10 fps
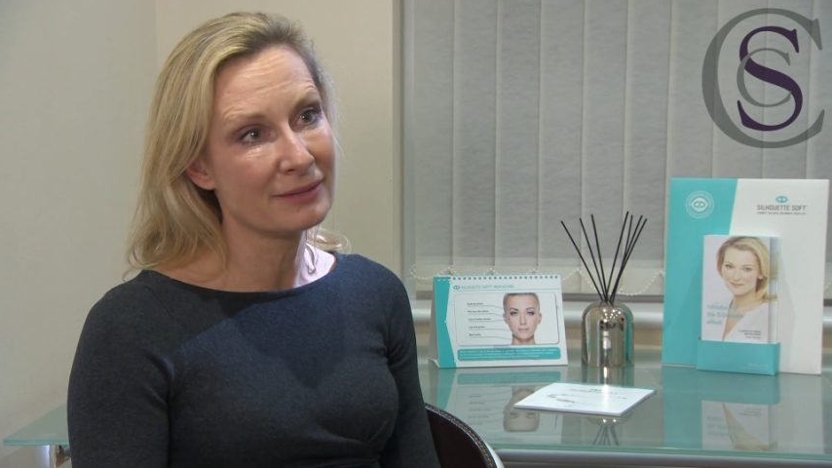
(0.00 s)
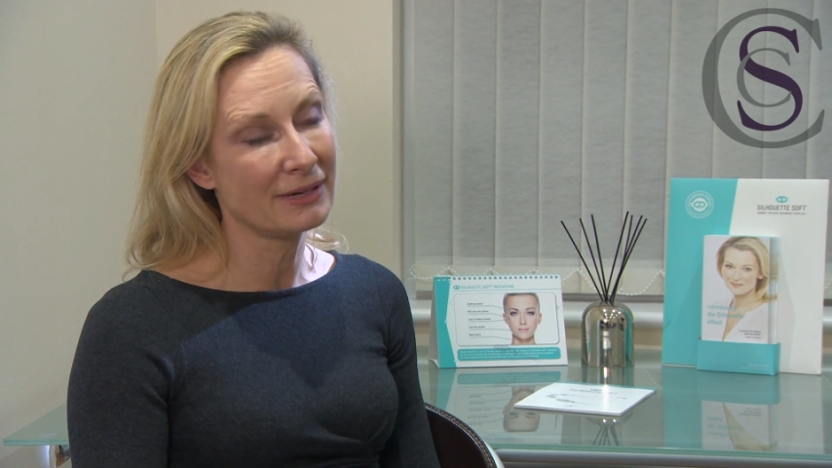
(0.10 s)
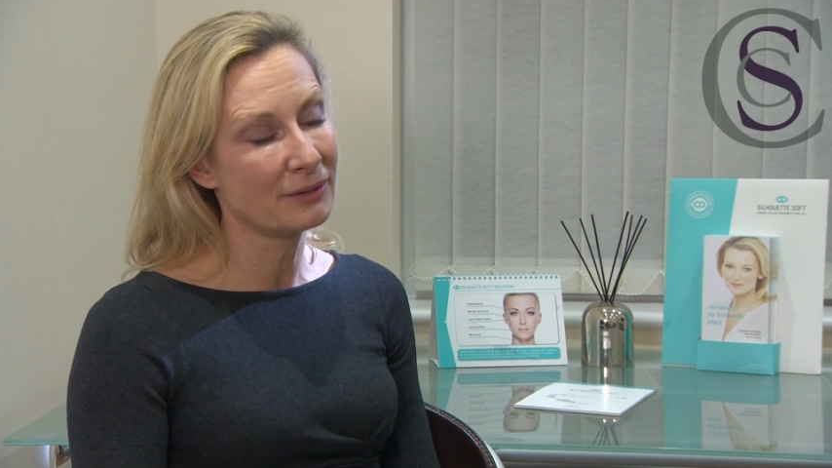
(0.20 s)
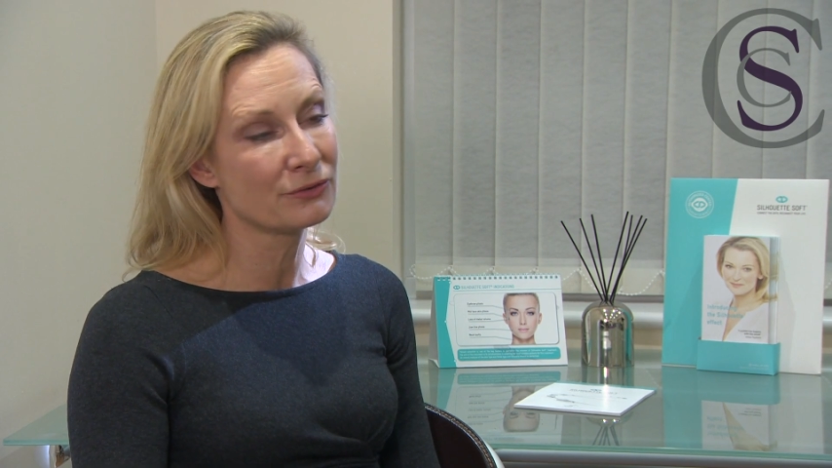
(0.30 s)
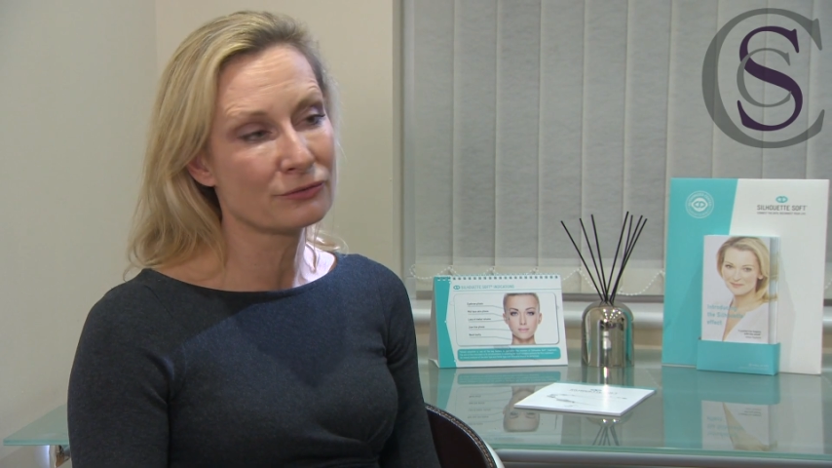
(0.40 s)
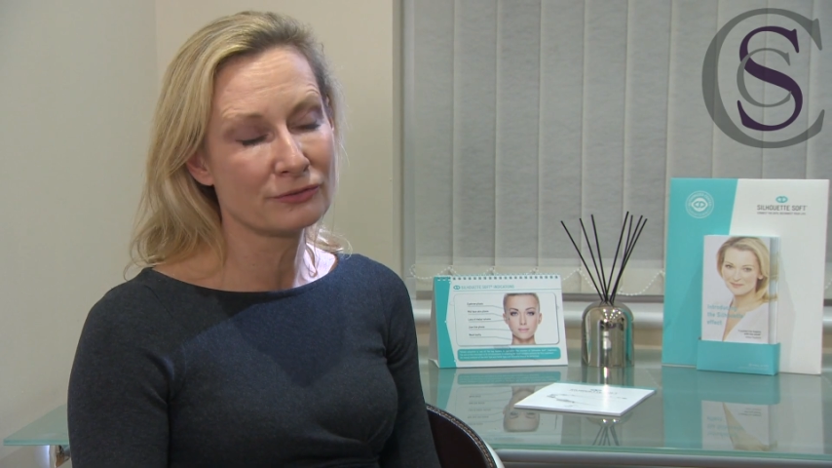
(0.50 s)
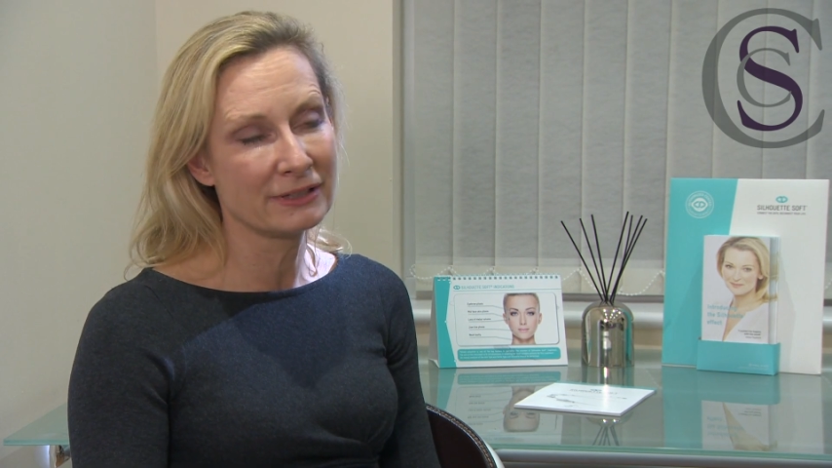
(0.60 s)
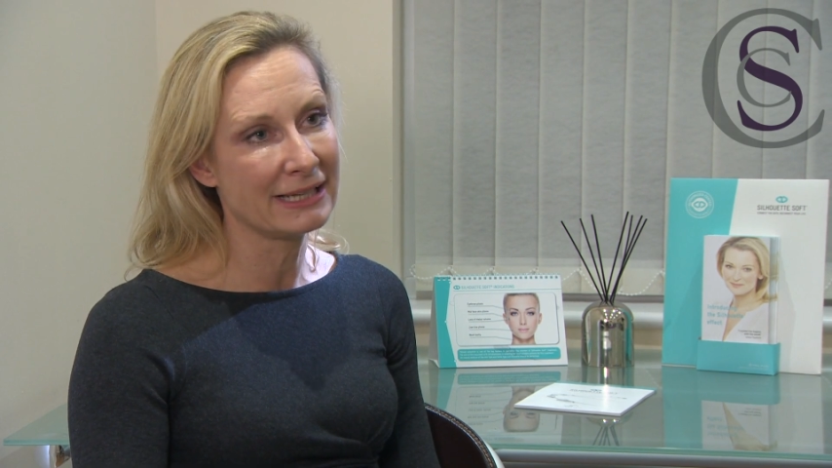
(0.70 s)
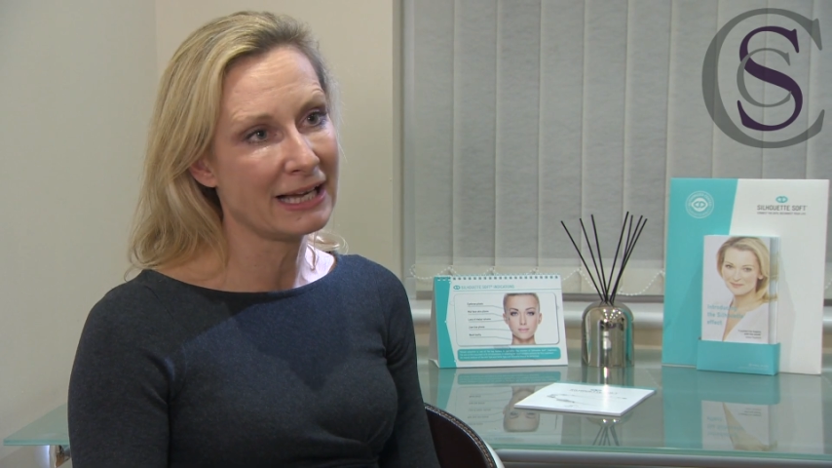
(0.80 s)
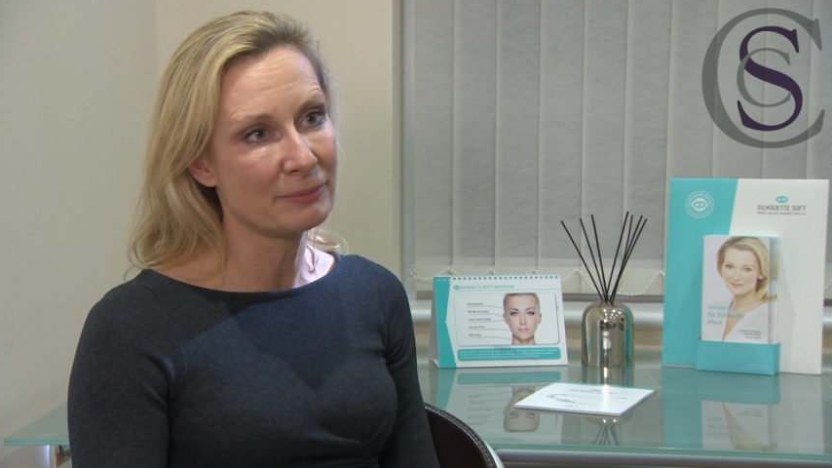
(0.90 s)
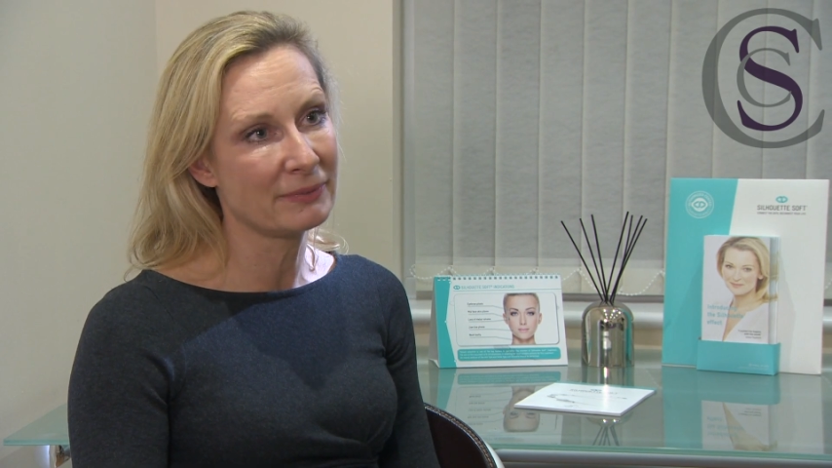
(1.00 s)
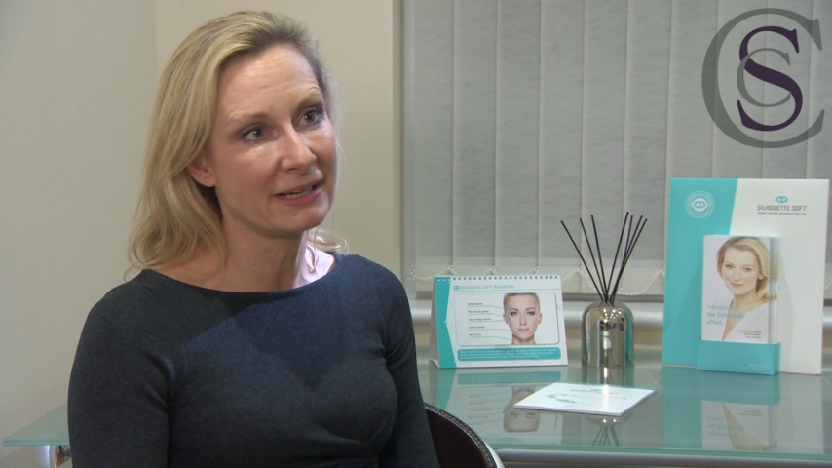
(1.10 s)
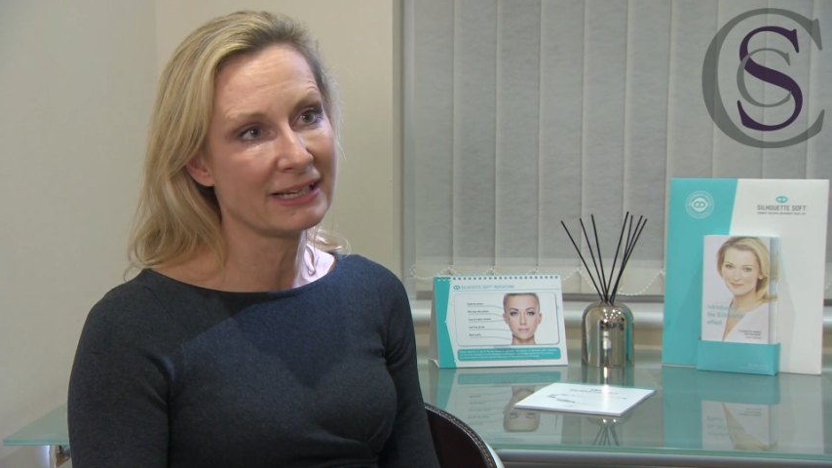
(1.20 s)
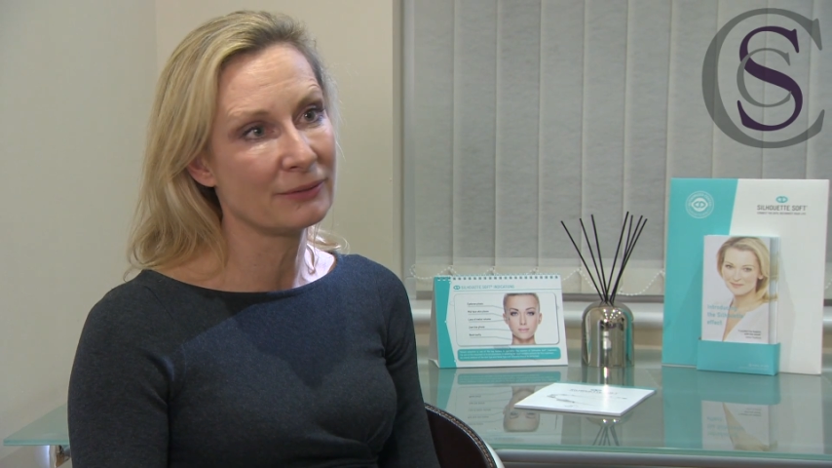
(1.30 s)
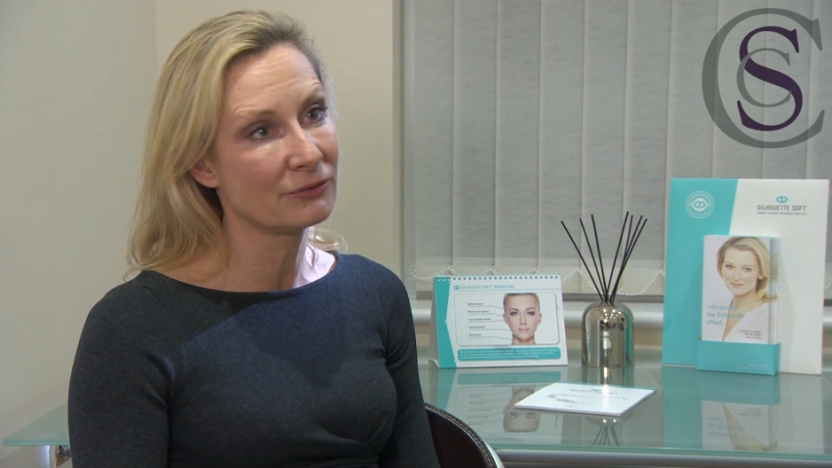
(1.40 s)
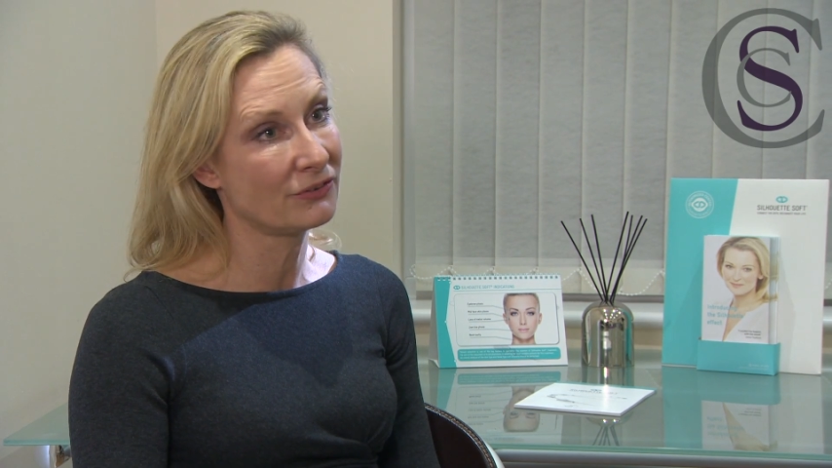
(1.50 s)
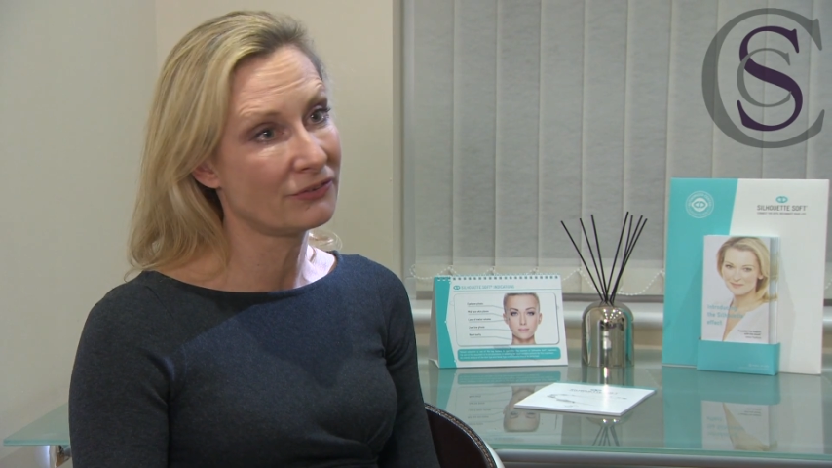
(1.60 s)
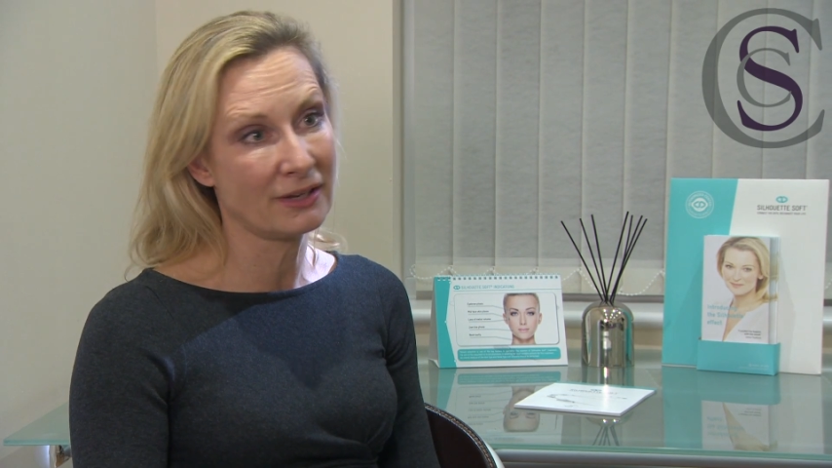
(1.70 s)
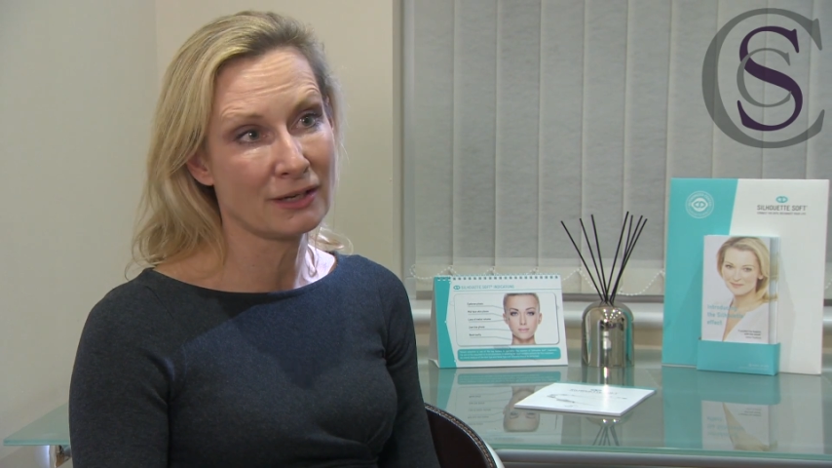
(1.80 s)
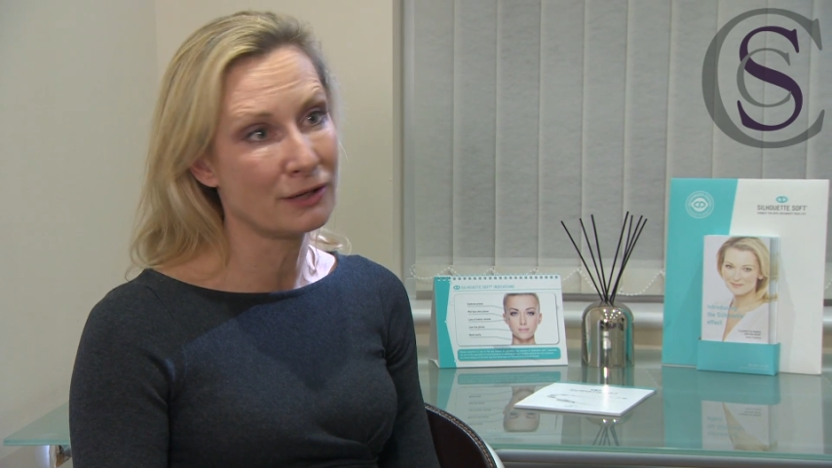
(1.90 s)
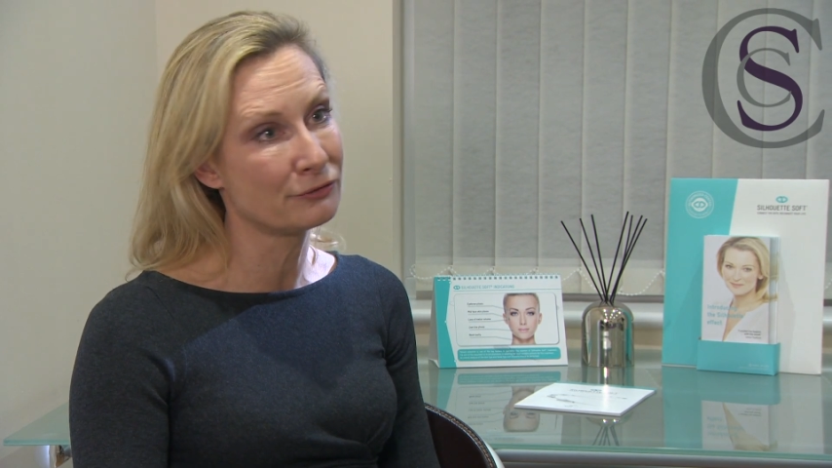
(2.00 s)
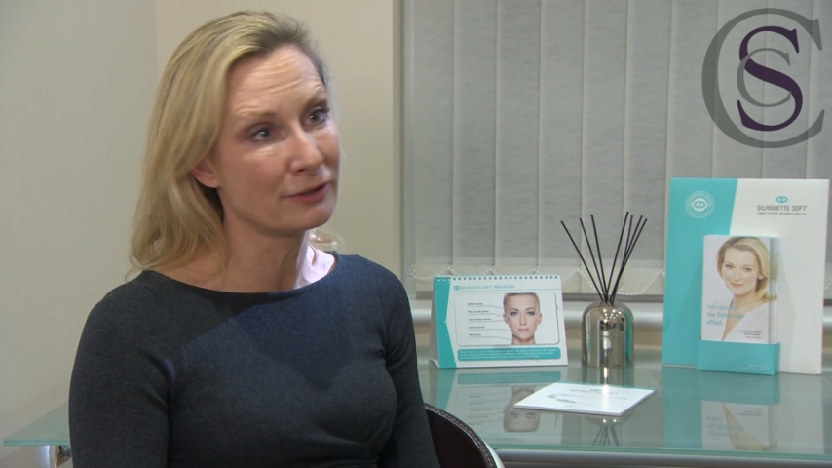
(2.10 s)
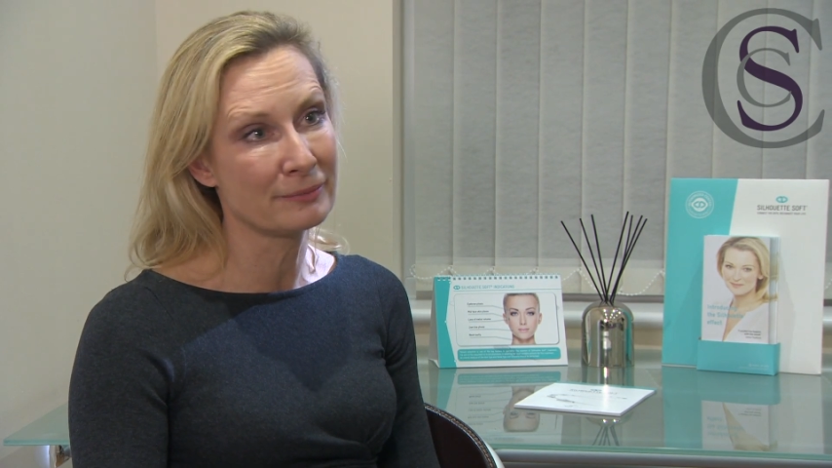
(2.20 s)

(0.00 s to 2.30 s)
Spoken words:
I was really happy, and I would just say go for